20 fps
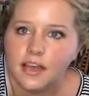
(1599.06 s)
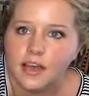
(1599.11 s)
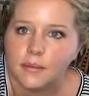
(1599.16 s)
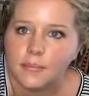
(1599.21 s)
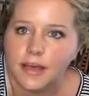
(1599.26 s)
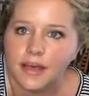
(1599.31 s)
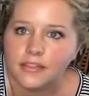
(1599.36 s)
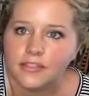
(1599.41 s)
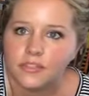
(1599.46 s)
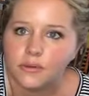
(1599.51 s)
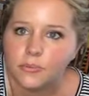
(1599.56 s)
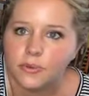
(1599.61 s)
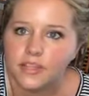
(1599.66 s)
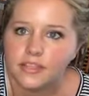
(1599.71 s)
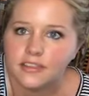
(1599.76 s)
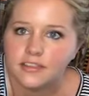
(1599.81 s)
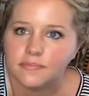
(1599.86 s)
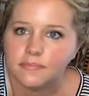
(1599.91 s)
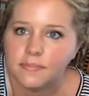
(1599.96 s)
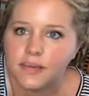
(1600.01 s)
about the
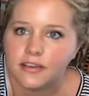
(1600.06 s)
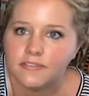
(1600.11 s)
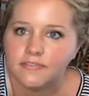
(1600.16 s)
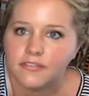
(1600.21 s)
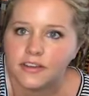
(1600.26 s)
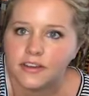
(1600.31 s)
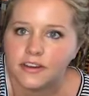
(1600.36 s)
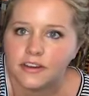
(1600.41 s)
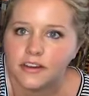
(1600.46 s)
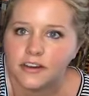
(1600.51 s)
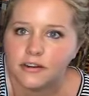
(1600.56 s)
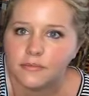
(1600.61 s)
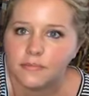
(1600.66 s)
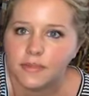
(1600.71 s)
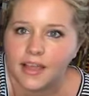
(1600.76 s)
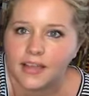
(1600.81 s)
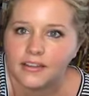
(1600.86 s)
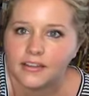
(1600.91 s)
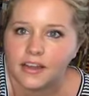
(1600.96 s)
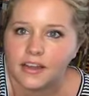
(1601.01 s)
width of my finger, or
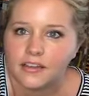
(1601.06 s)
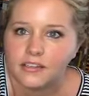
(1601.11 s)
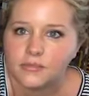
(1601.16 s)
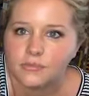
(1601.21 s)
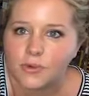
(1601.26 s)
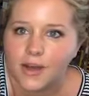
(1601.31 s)
like not as